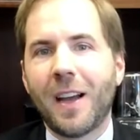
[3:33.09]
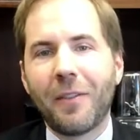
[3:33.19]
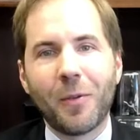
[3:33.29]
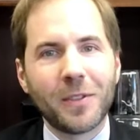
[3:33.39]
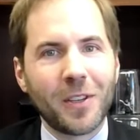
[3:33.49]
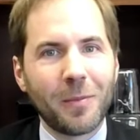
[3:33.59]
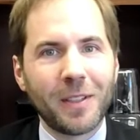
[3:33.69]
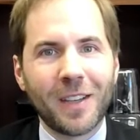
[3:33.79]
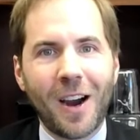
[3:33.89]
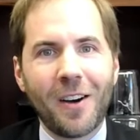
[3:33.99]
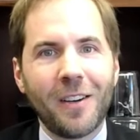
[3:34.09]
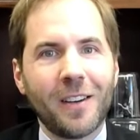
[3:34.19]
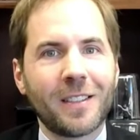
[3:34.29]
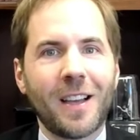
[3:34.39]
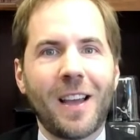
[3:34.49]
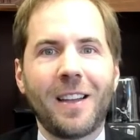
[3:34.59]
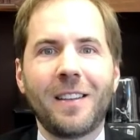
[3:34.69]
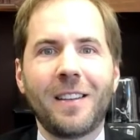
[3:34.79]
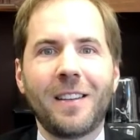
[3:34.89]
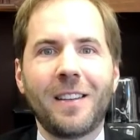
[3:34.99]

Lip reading: Everyone's a little bit tired and excited.